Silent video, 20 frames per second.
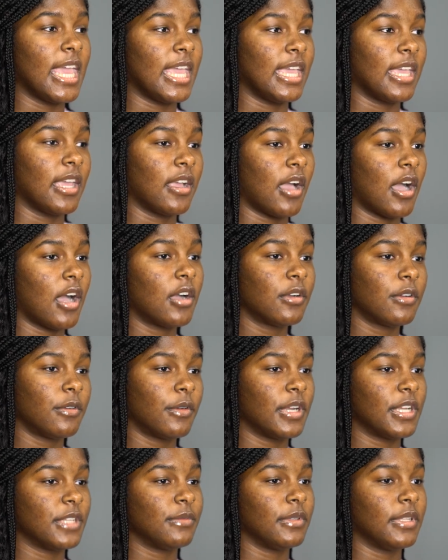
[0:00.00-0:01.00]
And
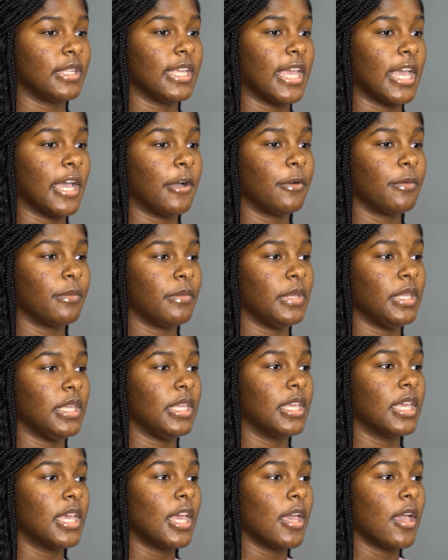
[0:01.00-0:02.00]
Concord has really helped
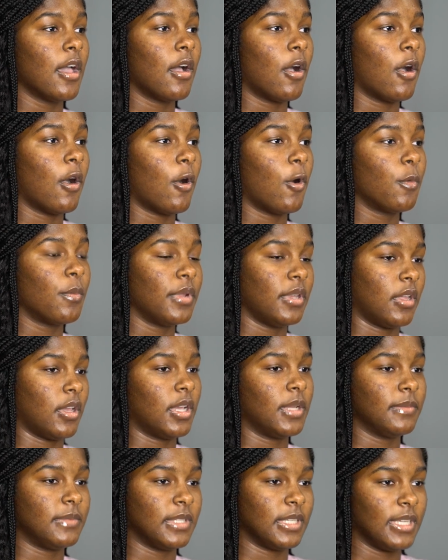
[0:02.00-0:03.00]
me open
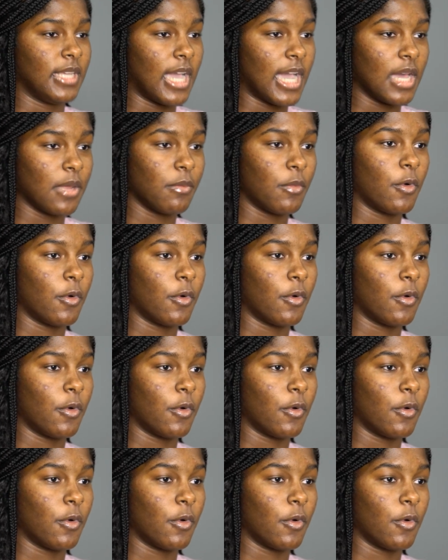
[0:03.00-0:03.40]
up to God